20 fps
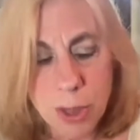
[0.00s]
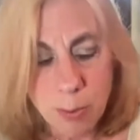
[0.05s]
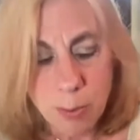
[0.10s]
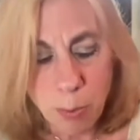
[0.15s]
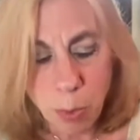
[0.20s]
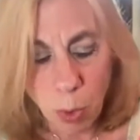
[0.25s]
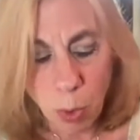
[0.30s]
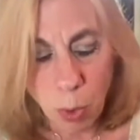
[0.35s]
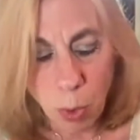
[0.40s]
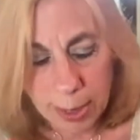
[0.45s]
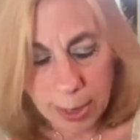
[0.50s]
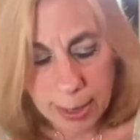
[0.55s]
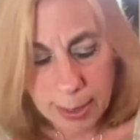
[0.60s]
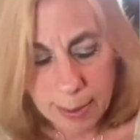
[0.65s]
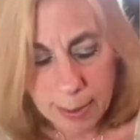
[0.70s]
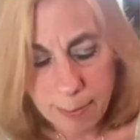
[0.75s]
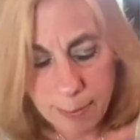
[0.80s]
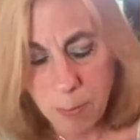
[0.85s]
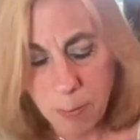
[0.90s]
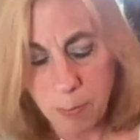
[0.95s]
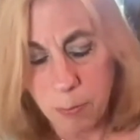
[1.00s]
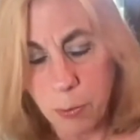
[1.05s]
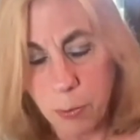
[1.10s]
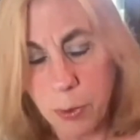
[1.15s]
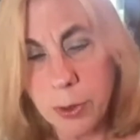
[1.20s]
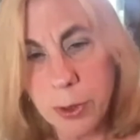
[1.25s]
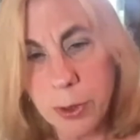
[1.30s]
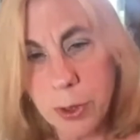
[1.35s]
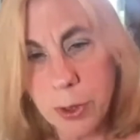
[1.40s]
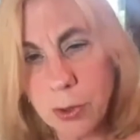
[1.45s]
The brain
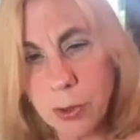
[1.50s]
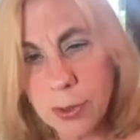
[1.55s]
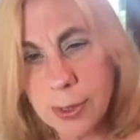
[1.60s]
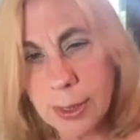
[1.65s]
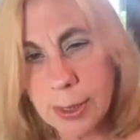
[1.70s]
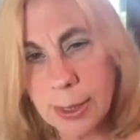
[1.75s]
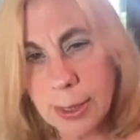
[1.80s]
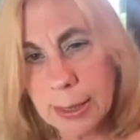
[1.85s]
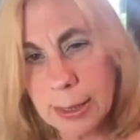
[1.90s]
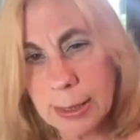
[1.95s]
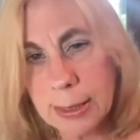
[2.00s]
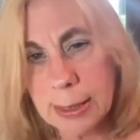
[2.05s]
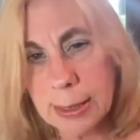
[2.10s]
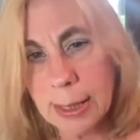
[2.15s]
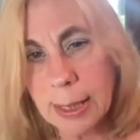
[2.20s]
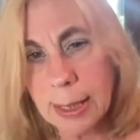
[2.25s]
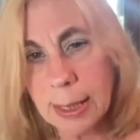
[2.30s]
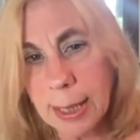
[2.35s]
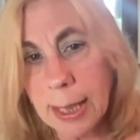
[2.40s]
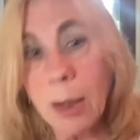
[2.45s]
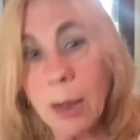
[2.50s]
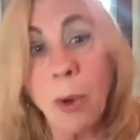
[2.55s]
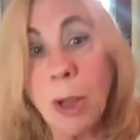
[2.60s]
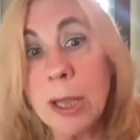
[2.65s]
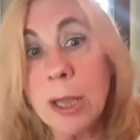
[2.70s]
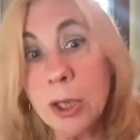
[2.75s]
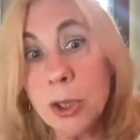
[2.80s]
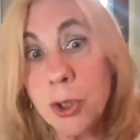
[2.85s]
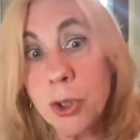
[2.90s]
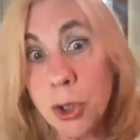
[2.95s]
produces,
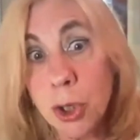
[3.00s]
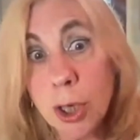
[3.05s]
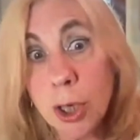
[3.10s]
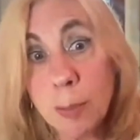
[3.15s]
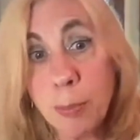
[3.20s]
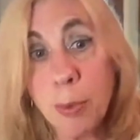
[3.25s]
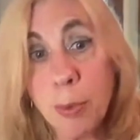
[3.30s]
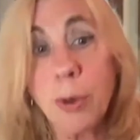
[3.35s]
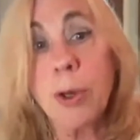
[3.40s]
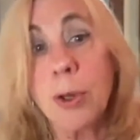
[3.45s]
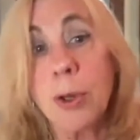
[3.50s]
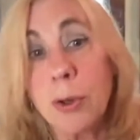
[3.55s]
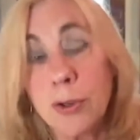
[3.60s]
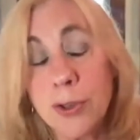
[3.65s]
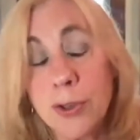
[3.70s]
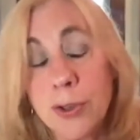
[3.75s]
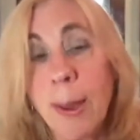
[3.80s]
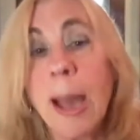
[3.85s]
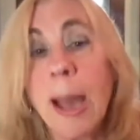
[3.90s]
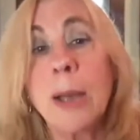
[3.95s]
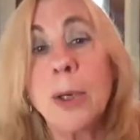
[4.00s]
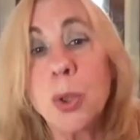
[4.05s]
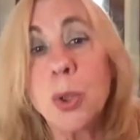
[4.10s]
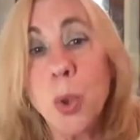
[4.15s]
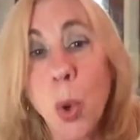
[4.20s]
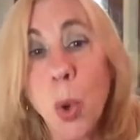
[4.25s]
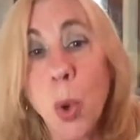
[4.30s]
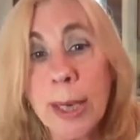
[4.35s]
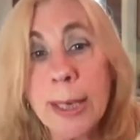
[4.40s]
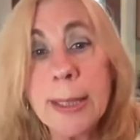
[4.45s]
well, it should produce about
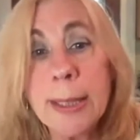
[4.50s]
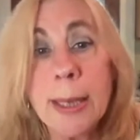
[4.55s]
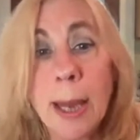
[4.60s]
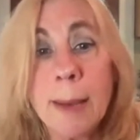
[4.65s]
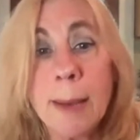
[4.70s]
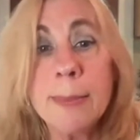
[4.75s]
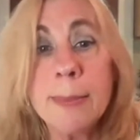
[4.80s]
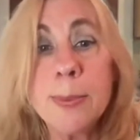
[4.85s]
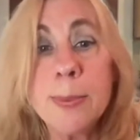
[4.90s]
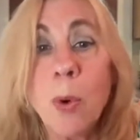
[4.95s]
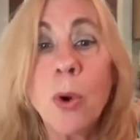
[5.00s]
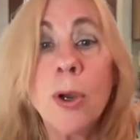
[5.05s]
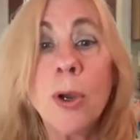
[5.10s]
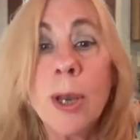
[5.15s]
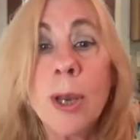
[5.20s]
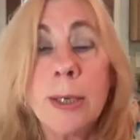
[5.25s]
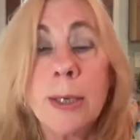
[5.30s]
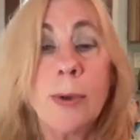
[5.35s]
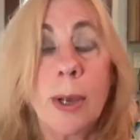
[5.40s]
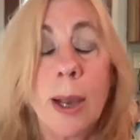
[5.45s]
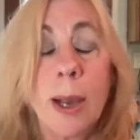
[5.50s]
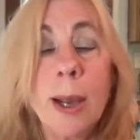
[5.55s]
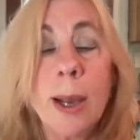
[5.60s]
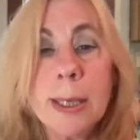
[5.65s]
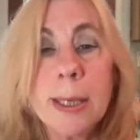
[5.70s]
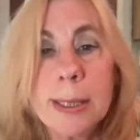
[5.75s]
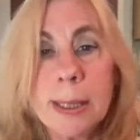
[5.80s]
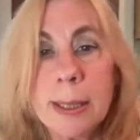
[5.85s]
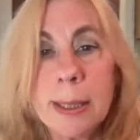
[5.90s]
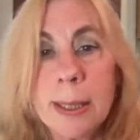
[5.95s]
20 times more nitric
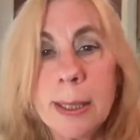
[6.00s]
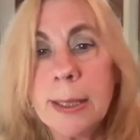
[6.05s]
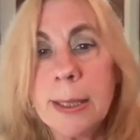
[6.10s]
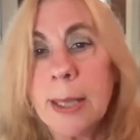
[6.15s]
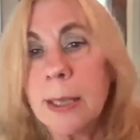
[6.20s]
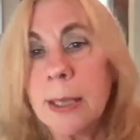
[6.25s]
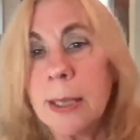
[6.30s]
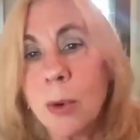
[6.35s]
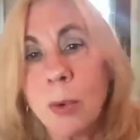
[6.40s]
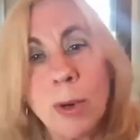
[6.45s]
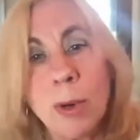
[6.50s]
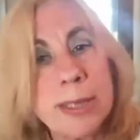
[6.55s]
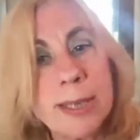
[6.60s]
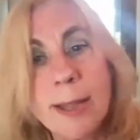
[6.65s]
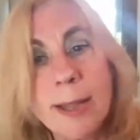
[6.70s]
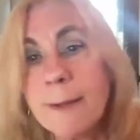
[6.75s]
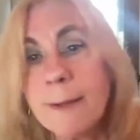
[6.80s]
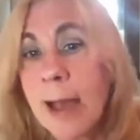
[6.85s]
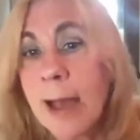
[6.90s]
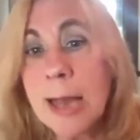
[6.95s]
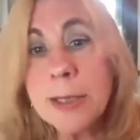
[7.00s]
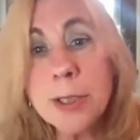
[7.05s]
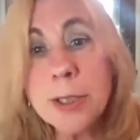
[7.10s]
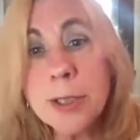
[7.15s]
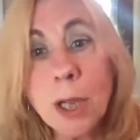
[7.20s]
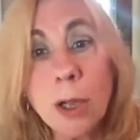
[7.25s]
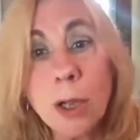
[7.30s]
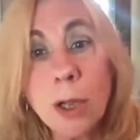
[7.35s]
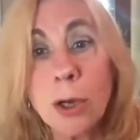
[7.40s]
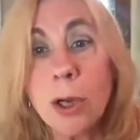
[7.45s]
oxide than the rest of the
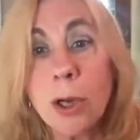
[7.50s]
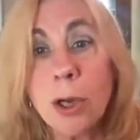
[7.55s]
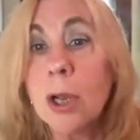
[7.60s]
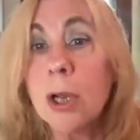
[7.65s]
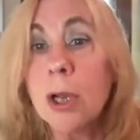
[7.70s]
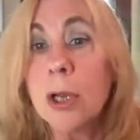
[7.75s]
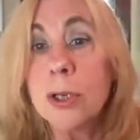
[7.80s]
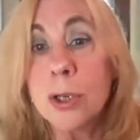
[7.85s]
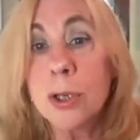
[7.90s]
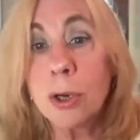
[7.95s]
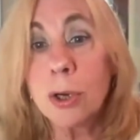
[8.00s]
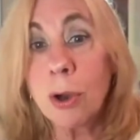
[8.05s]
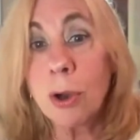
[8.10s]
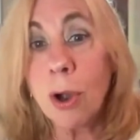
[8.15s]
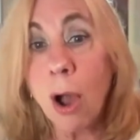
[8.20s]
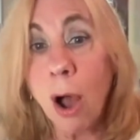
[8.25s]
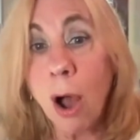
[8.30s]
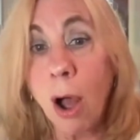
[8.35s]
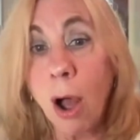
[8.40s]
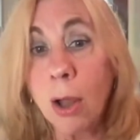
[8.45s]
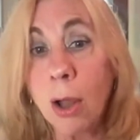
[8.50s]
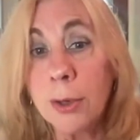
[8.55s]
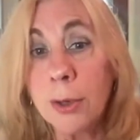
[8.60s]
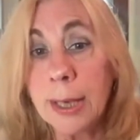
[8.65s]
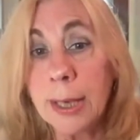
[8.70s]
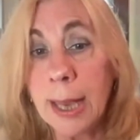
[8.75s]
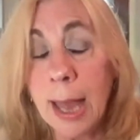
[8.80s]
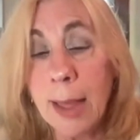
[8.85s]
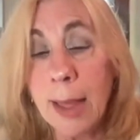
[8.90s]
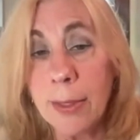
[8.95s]
vasculature all
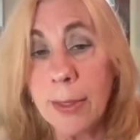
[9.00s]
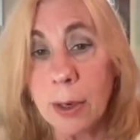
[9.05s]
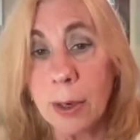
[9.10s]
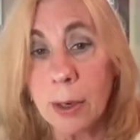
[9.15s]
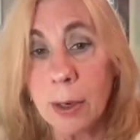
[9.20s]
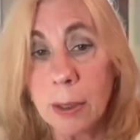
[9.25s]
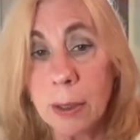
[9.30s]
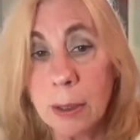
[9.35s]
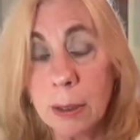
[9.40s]
together.